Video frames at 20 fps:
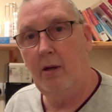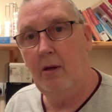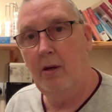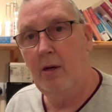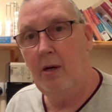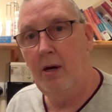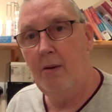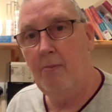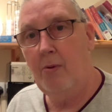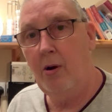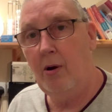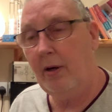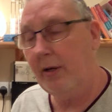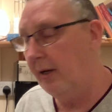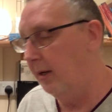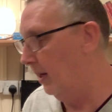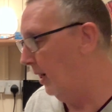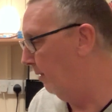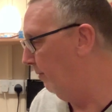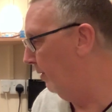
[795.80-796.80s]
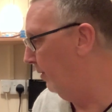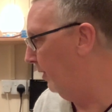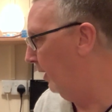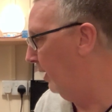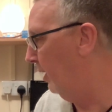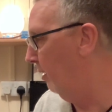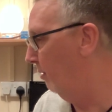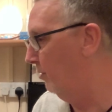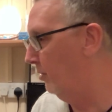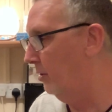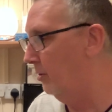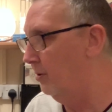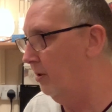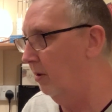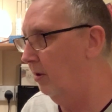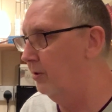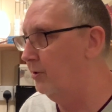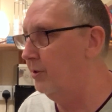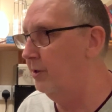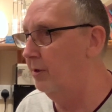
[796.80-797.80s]
marking everything up, because I
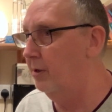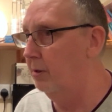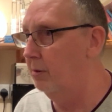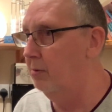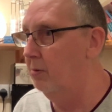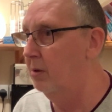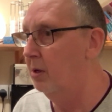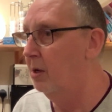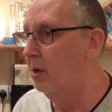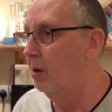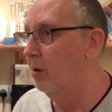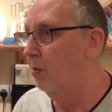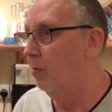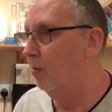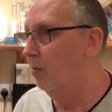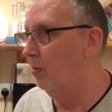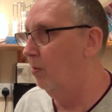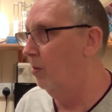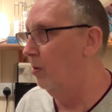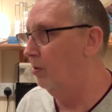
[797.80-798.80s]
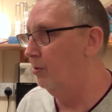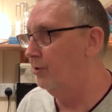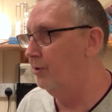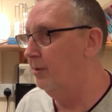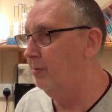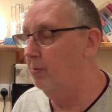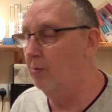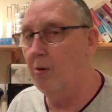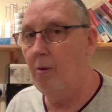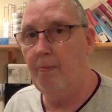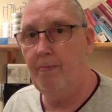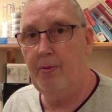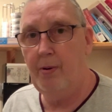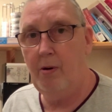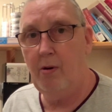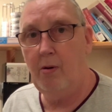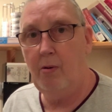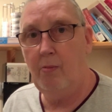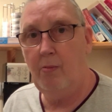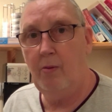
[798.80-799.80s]
like to know what's in what
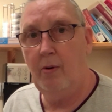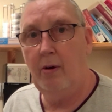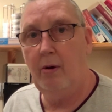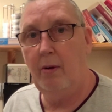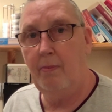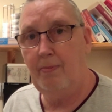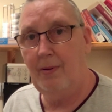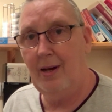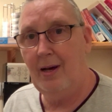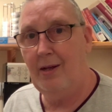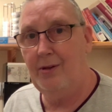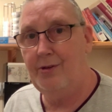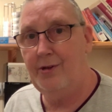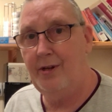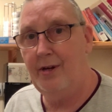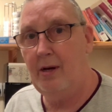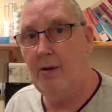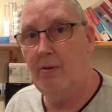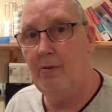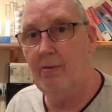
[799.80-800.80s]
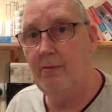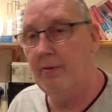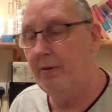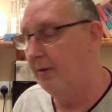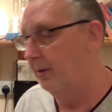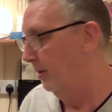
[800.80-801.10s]
pot, when I planted it,